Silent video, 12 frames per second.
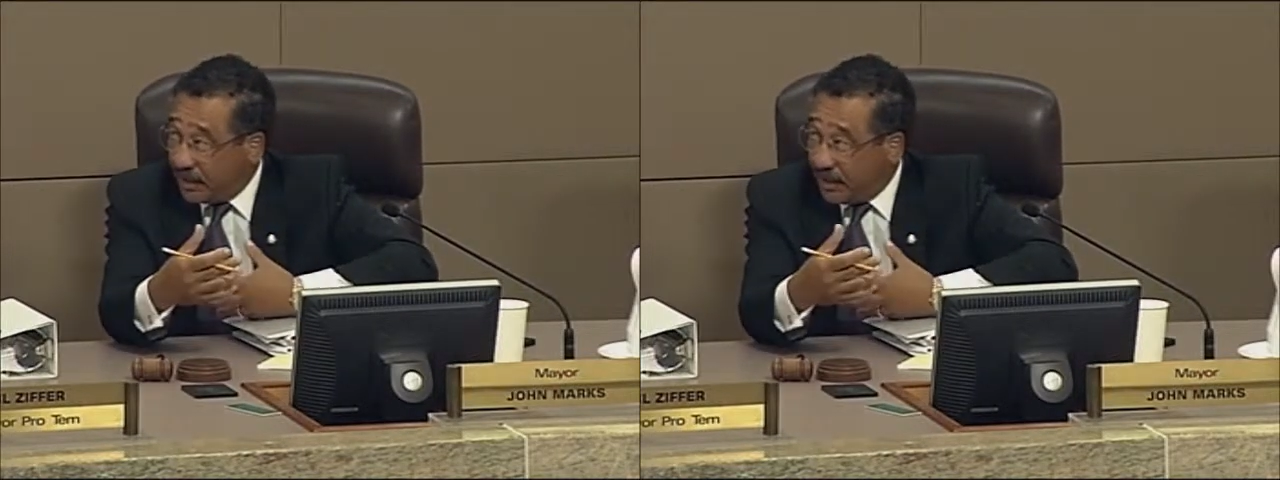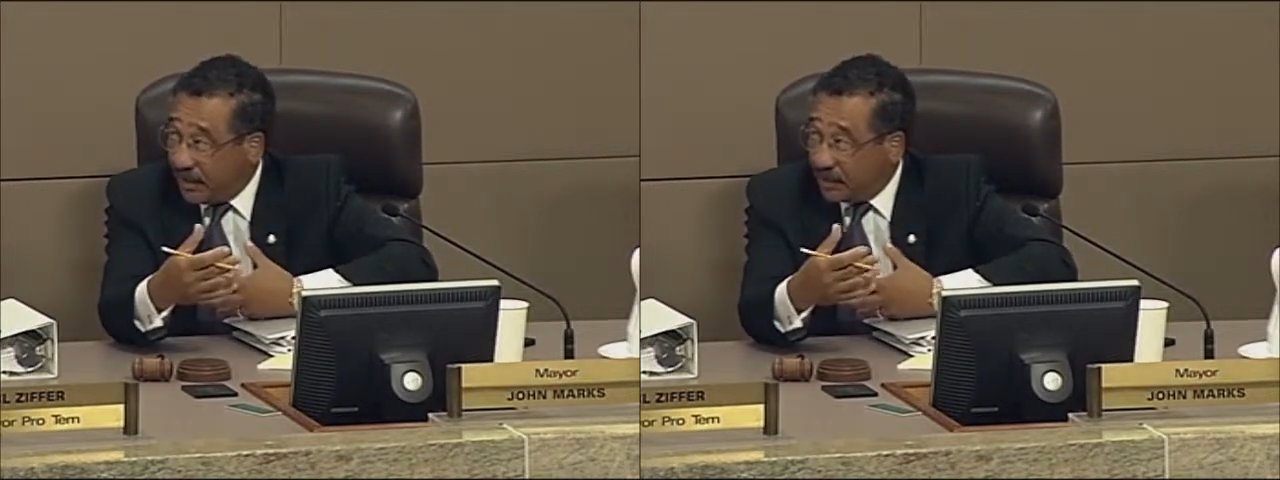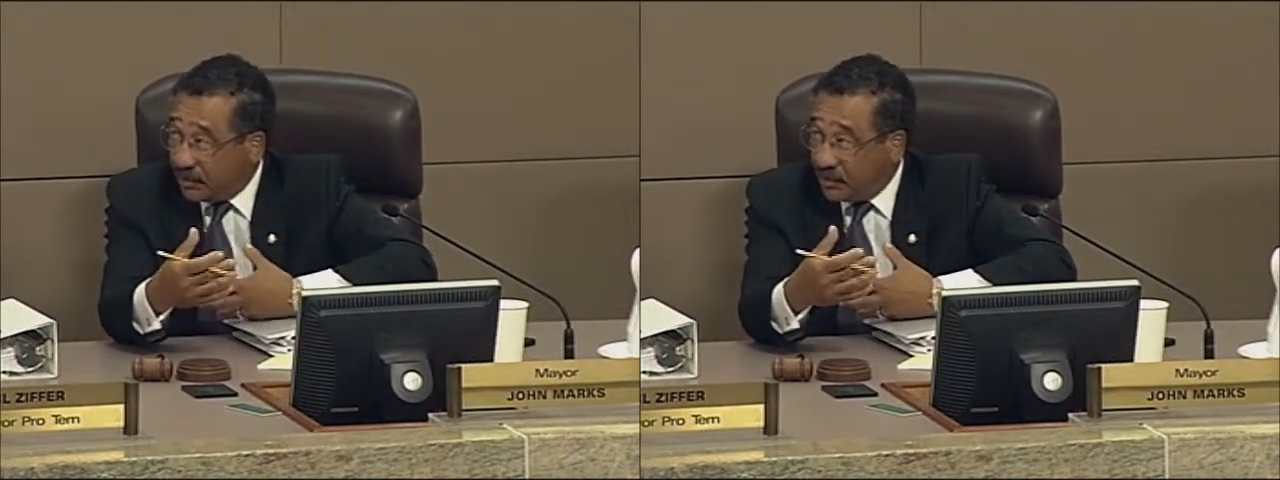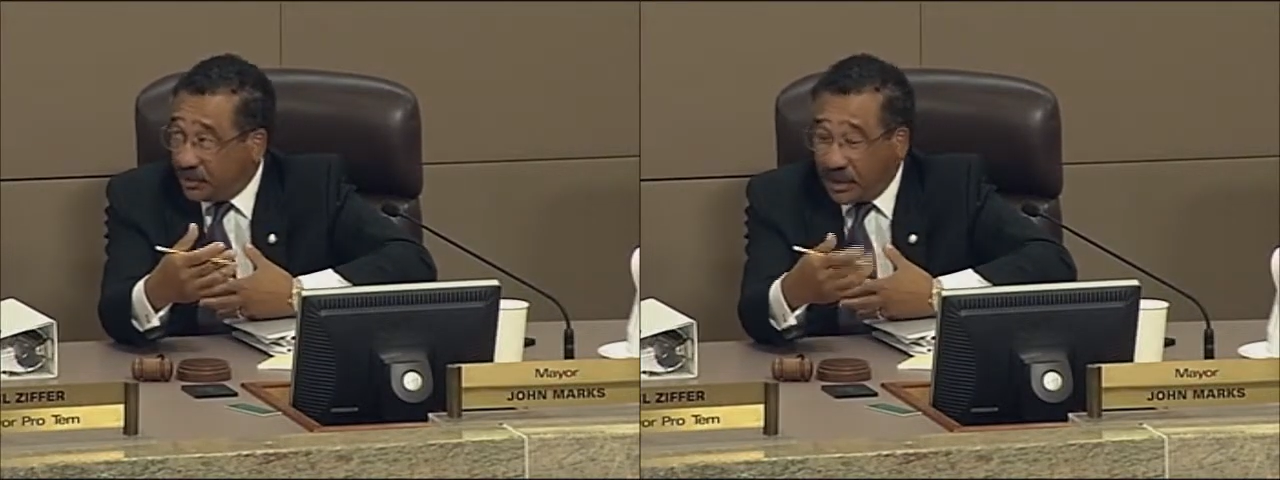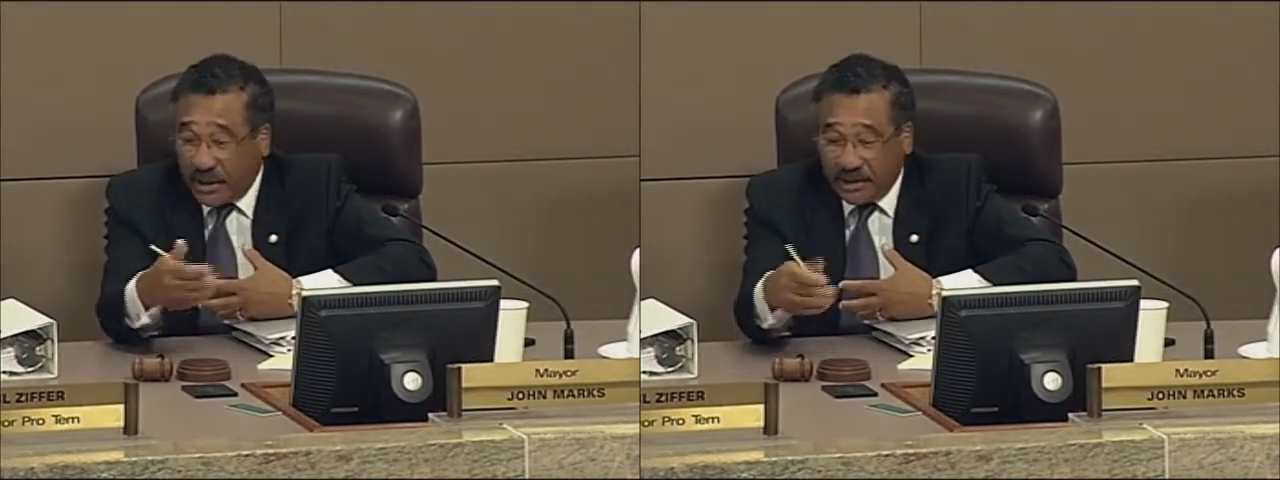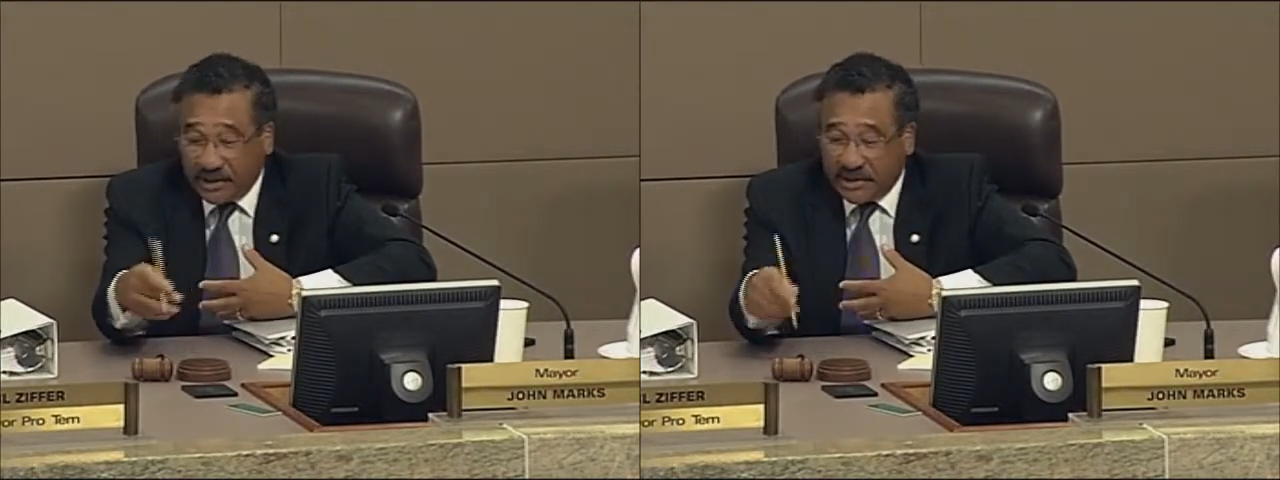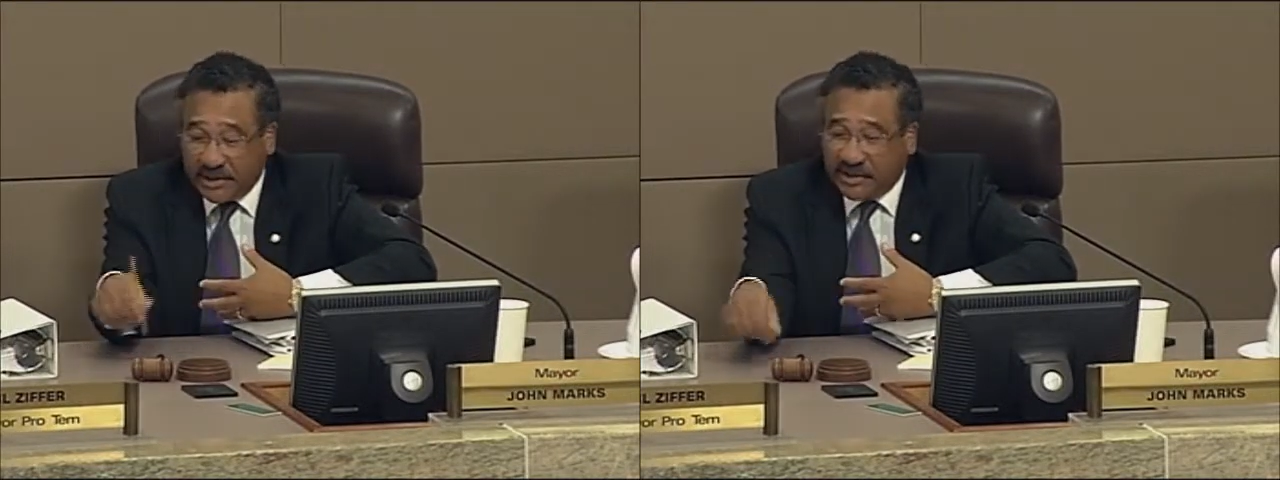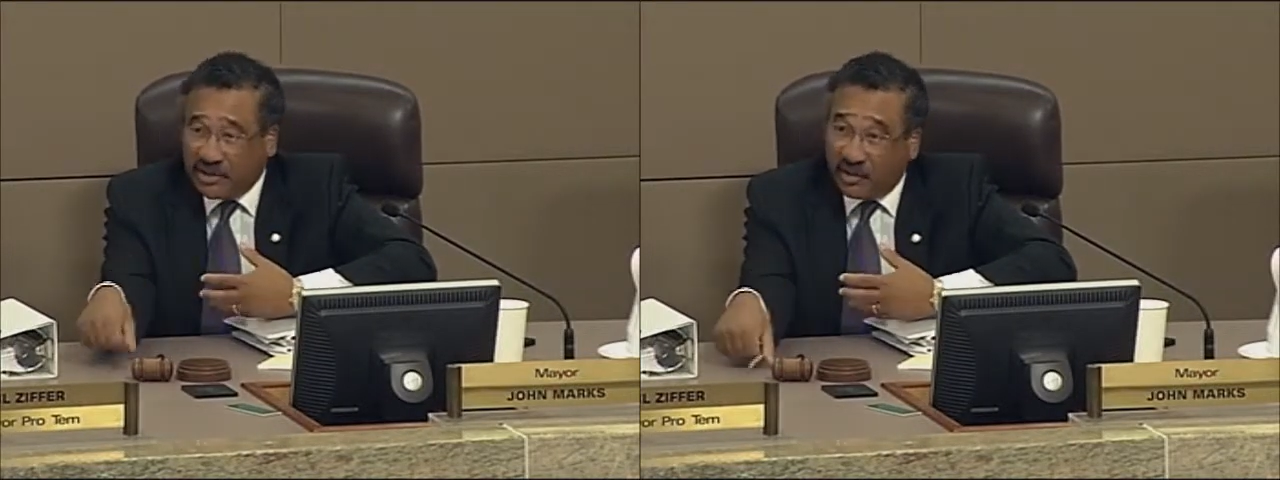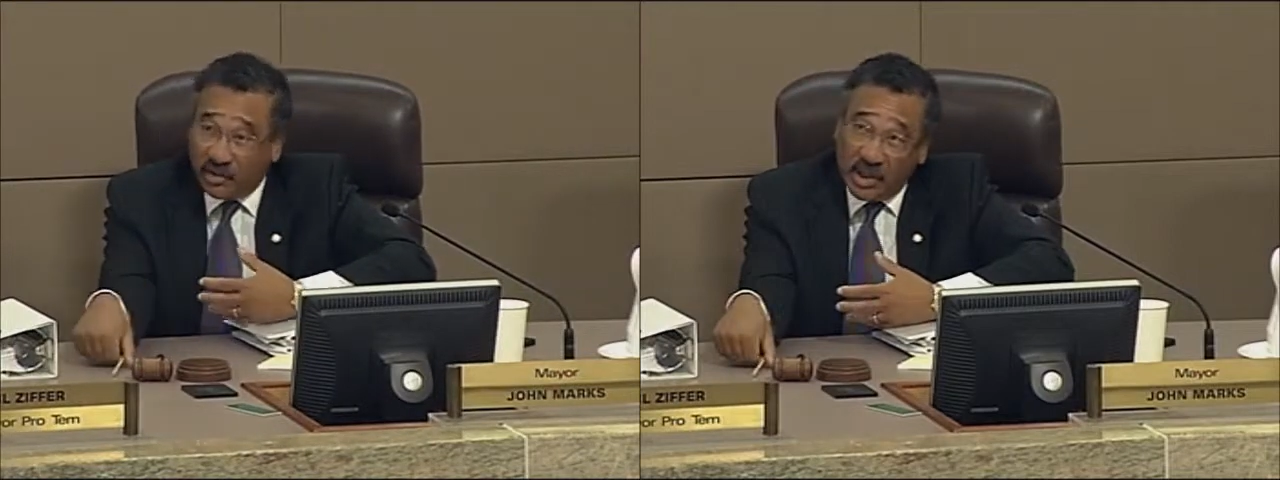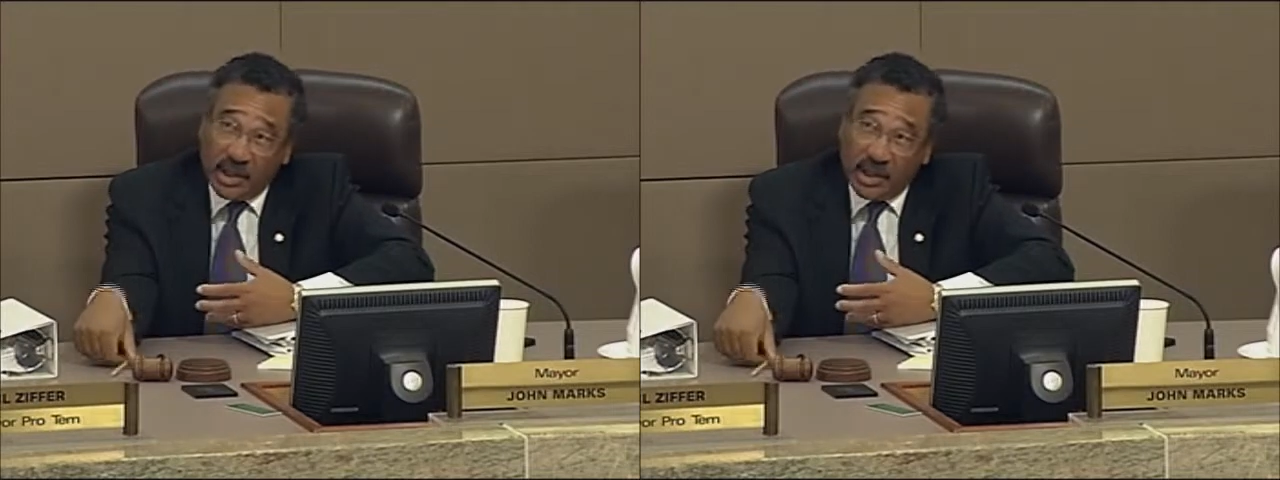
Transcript: I go to a lot of these things. So